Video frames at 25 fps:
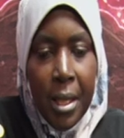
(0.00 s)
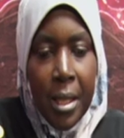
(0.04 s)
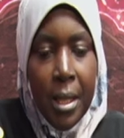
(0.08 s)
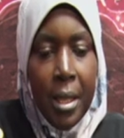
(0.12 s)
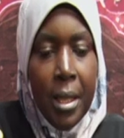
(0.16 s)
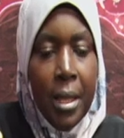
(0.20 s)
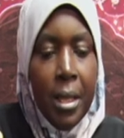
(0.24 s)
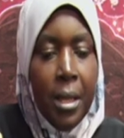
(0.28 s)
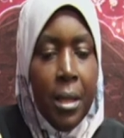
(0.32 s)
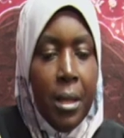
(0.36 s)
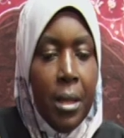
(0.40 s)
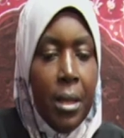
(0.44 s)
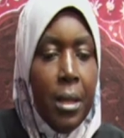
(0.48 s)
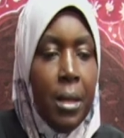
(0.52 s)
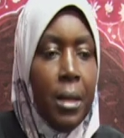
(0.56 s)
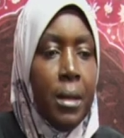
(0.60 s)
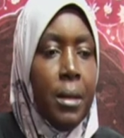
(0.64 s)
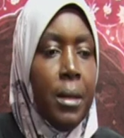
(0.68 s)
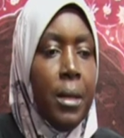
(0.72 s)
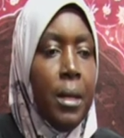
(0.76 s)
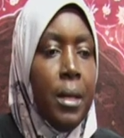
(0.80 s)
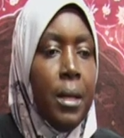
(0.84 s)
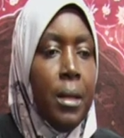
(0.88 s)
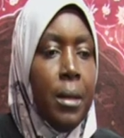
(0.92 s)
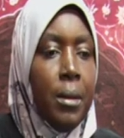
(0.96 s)

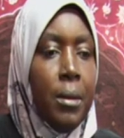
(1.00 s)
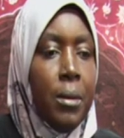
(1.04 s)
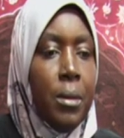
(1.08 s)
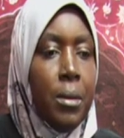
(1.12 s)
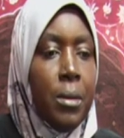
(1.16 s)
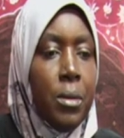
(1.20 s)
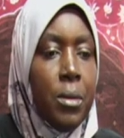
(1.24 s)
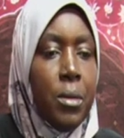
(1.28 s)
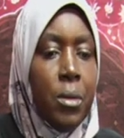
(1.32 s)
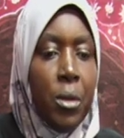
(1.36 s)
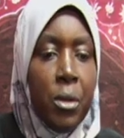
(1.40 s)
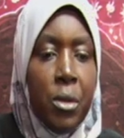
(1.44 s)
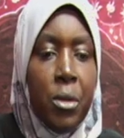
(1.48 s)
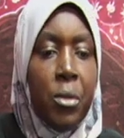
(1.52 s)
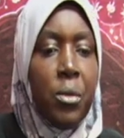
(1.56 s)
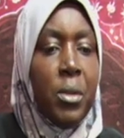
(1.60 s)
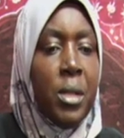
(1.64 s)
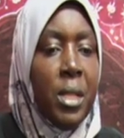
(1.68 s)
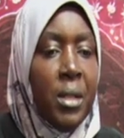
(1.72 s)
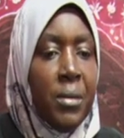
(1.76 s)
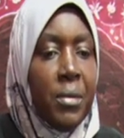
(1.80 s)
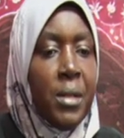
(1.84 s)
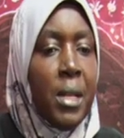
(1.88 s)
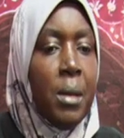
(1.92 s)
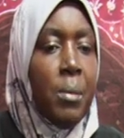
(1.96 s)
in not to
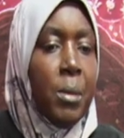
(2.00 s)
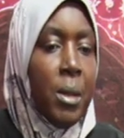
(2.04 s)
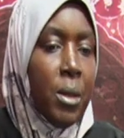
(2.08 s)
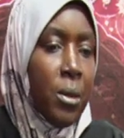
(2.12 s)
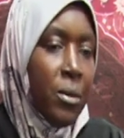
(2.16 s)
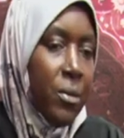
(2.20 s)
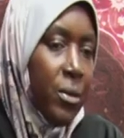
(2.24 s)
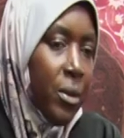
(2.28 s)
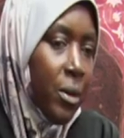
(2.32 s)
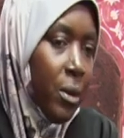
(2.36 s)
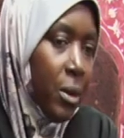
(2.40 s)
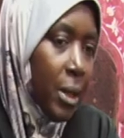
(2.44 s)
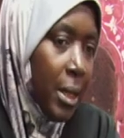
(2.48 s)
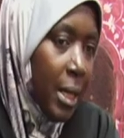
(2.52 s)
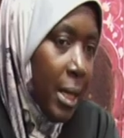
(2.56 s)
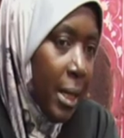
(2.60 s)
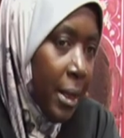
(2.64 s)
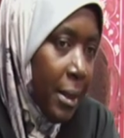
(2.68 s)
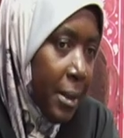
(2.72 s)
leave someone of your clan.